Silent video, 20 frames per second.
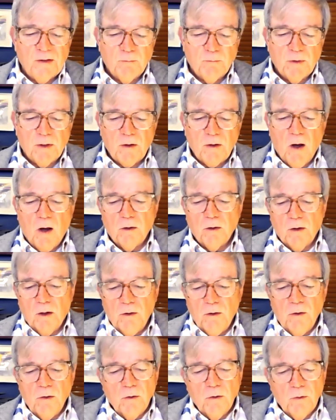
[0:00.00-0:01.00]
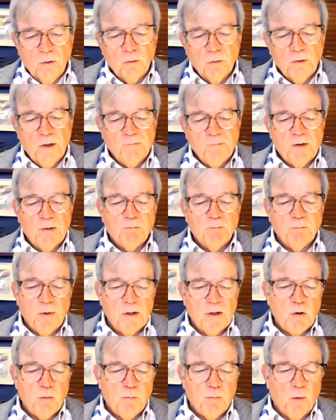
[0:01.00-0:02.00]
McCullough, who lived in
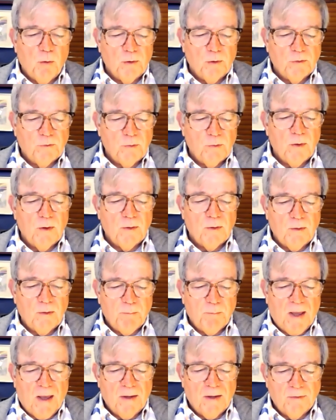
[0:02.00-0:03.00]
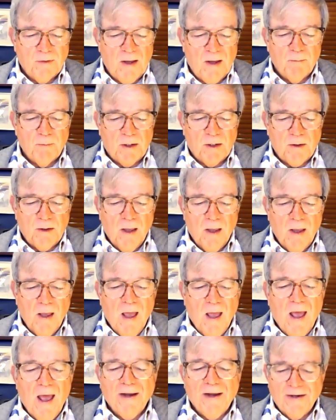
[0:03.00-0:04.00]
Bridgeport during the pandemic,
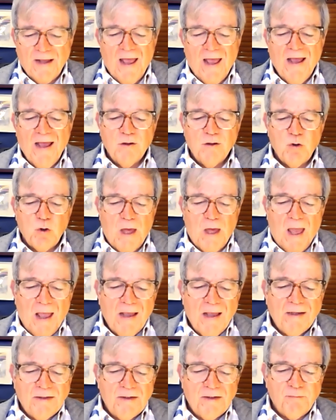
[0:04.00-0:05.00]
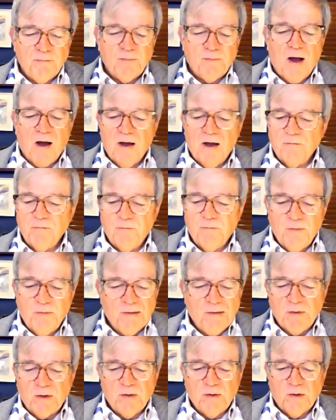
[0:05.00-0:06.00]
at age eighty-five
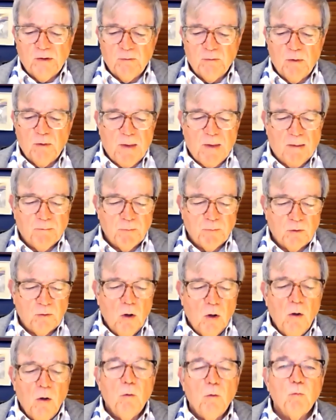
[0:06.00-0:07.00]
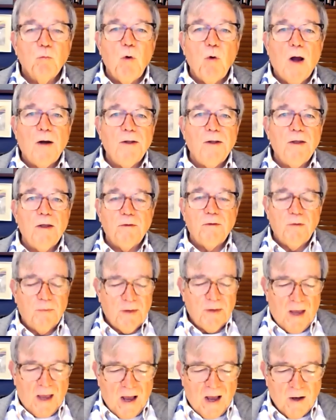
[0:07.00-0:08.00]
vividly remembered running into the
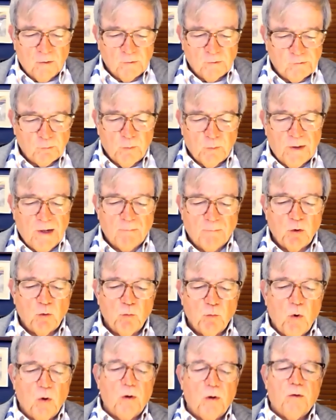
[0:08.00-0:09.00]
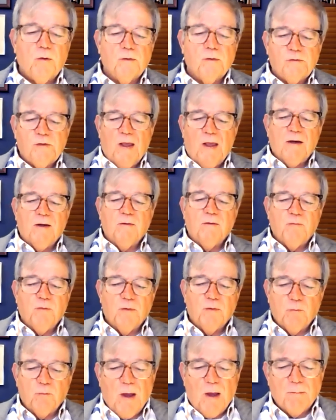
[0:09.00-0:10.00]
house whenever workers heading for
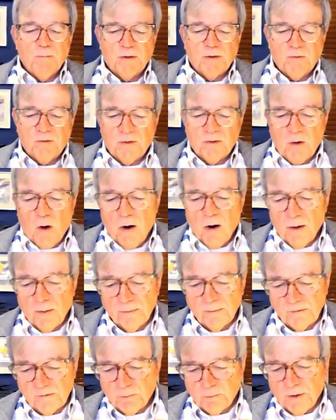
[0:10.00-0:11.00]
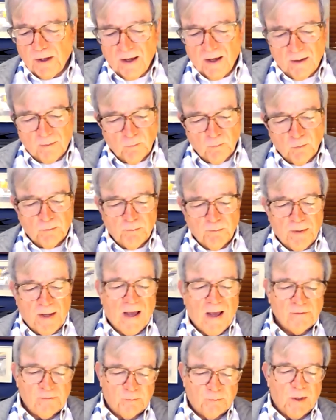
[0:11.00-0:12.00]
the Remington Arms plant would
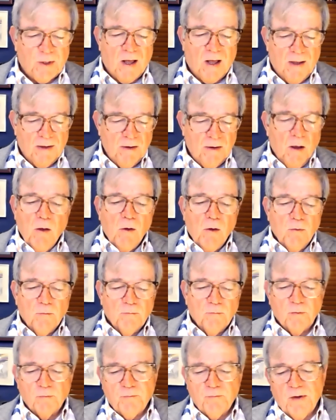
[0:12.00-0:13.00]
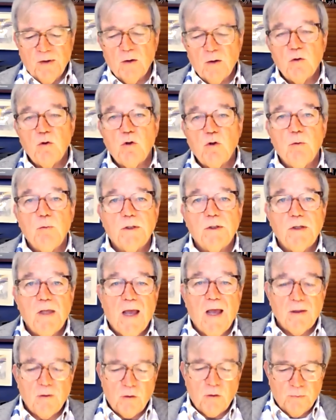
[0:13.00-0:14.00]
pass by, for fear she would
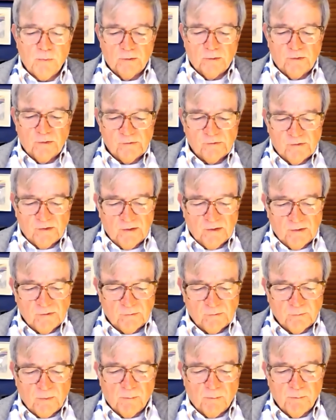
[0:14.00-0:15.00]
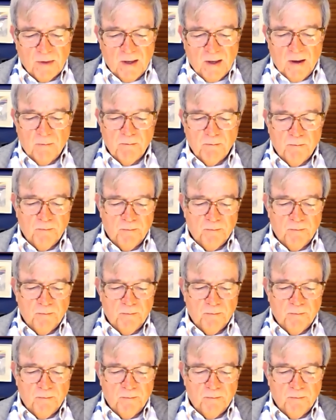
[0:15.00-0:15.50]
catch the disease from them.